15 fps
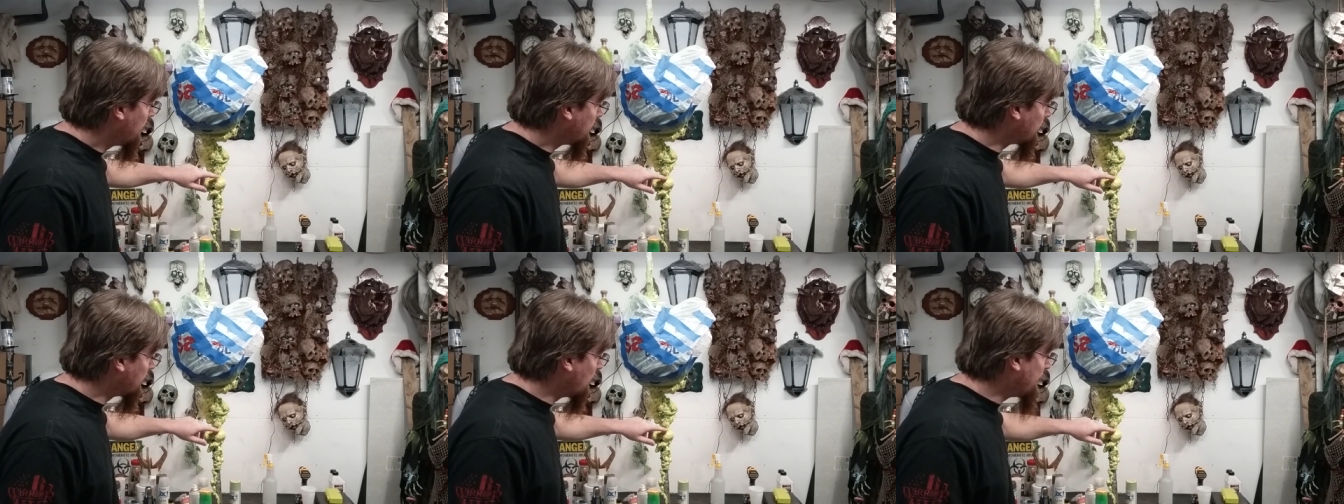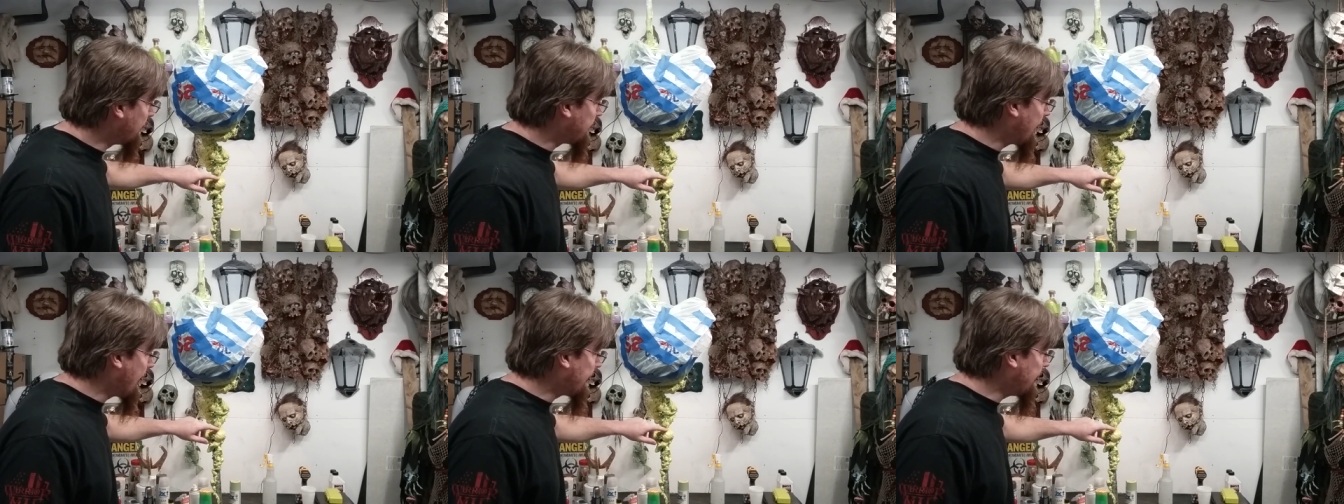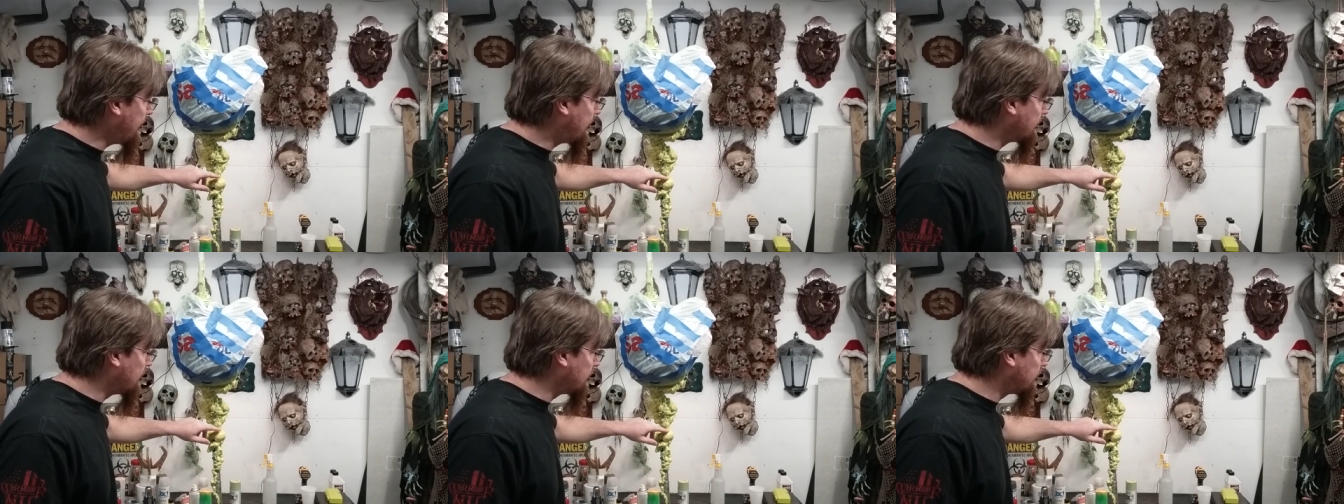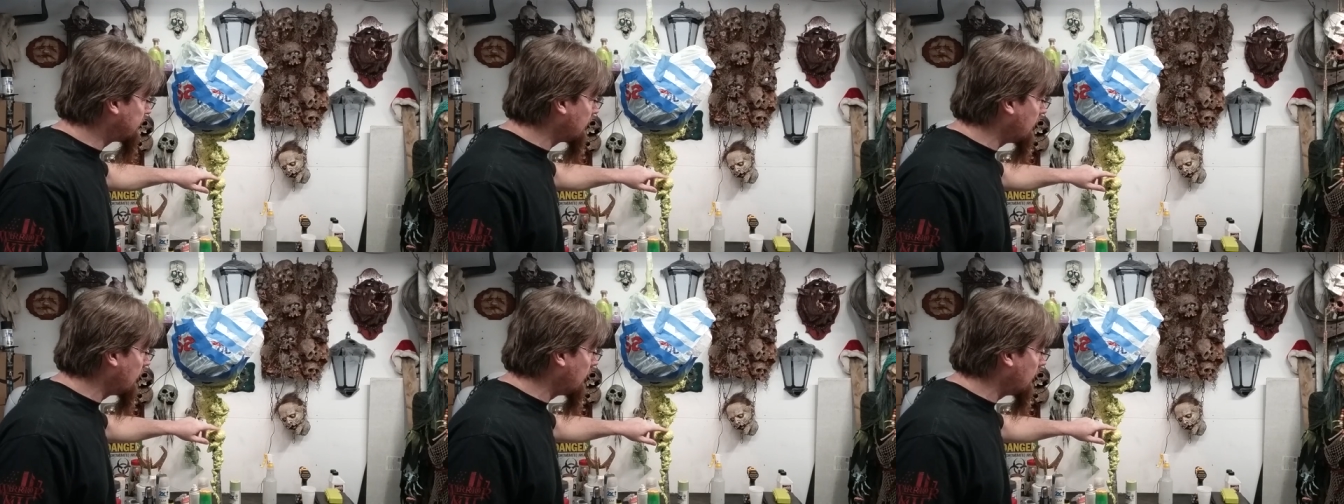It's a little bit tacky because
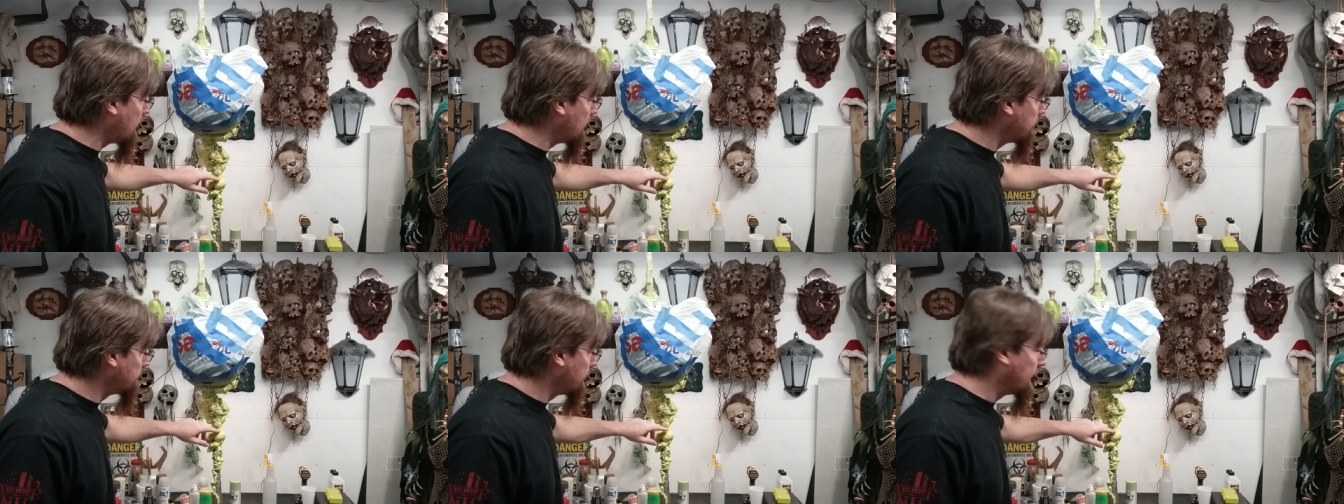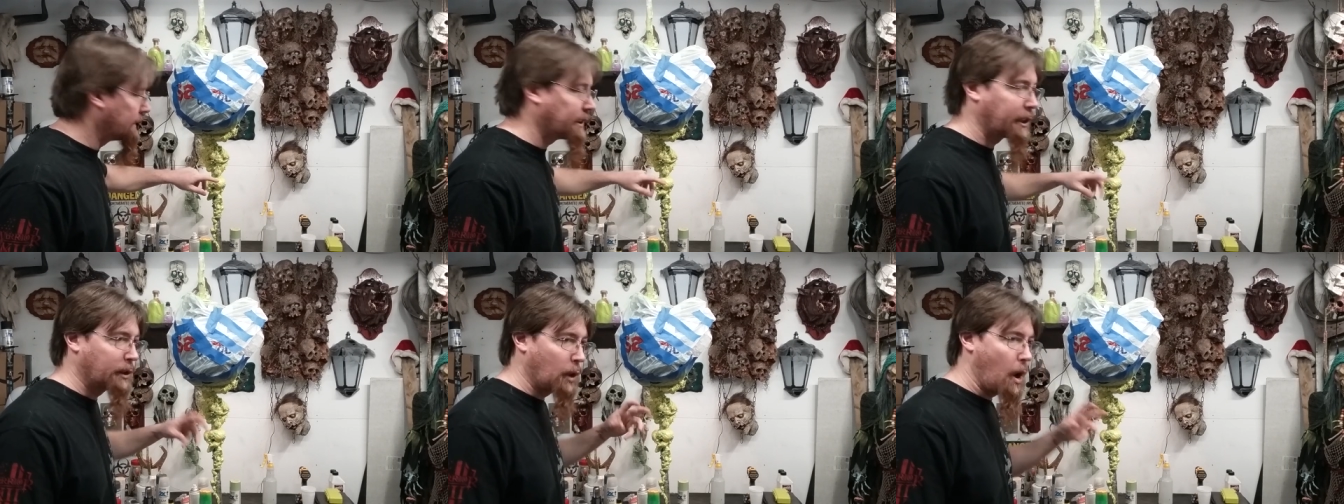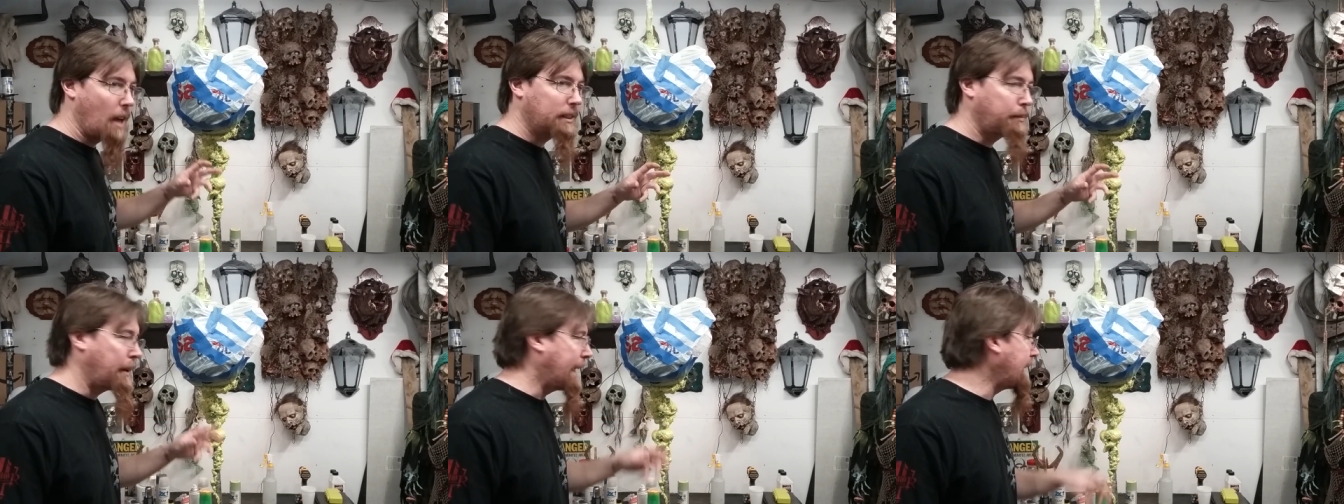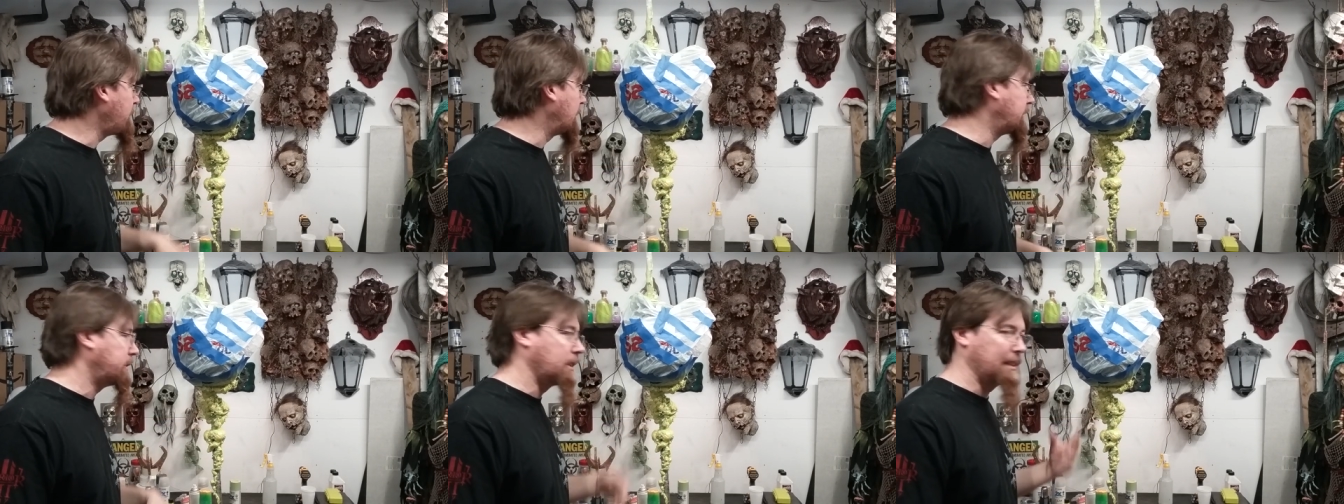it's a gloss paint,
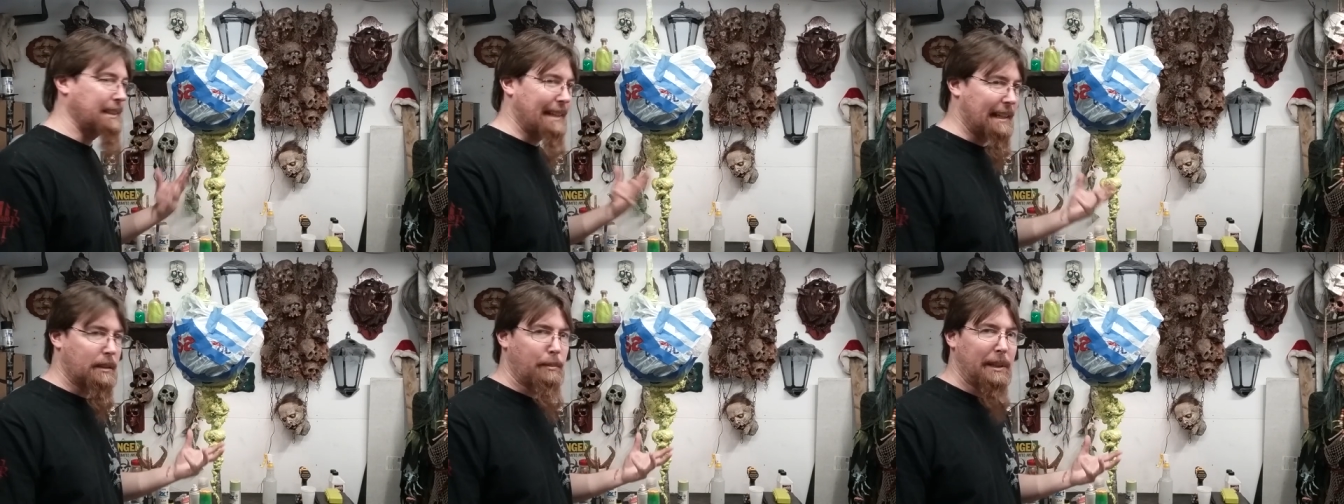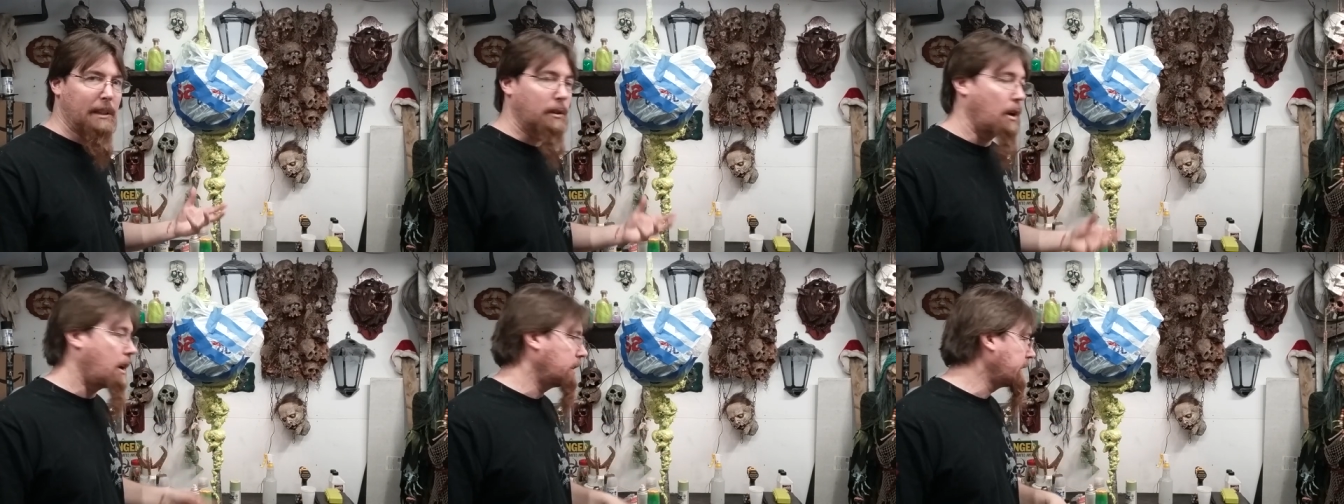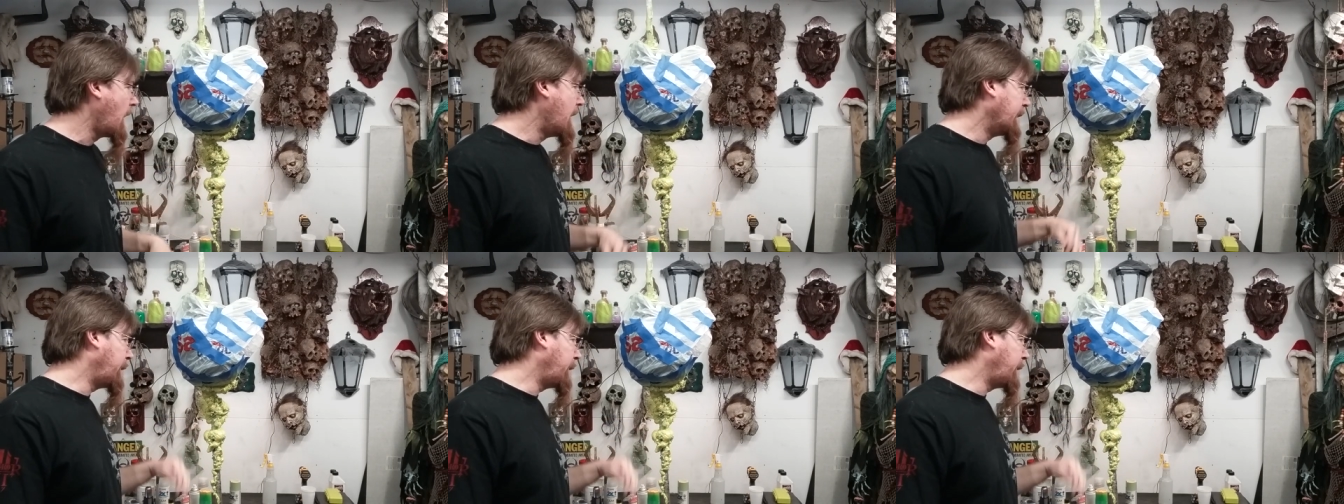which doesn't have to be gloss.